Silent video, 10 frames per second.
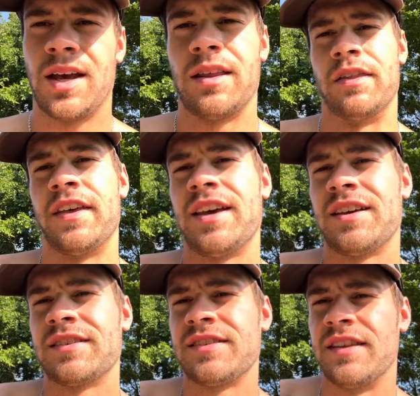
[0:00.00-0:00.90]
the
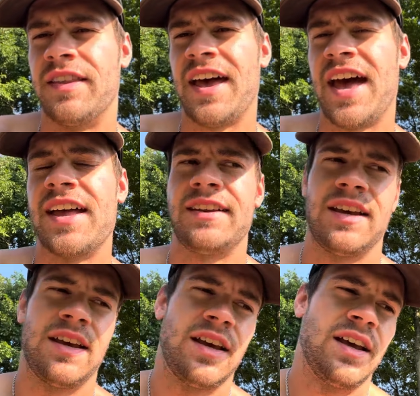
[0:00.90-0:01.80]
things that
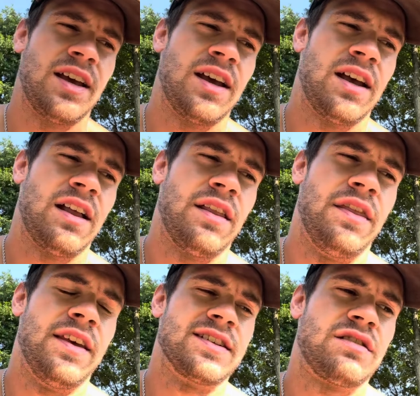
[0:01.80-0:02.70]

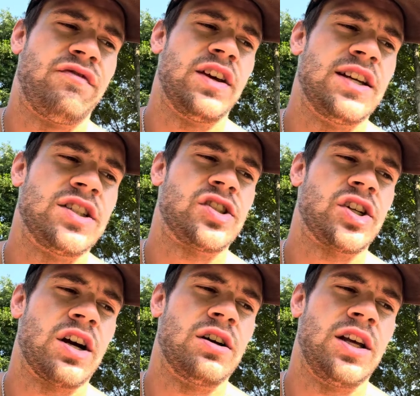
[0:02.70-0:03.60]
this fitness
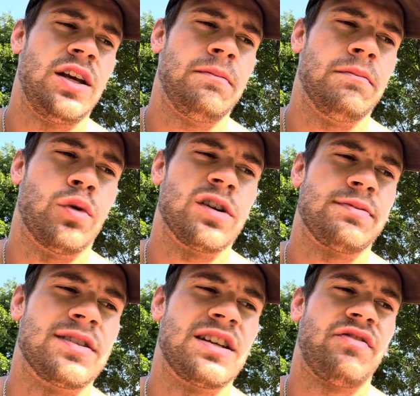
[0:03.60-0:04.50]
journey, more
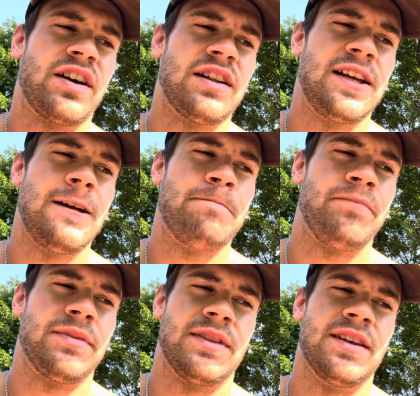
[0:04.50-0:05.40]
specifically,
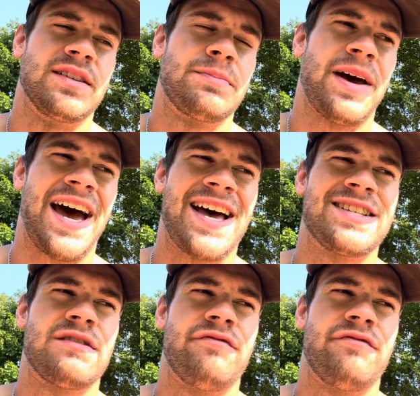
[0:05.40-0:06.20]
this past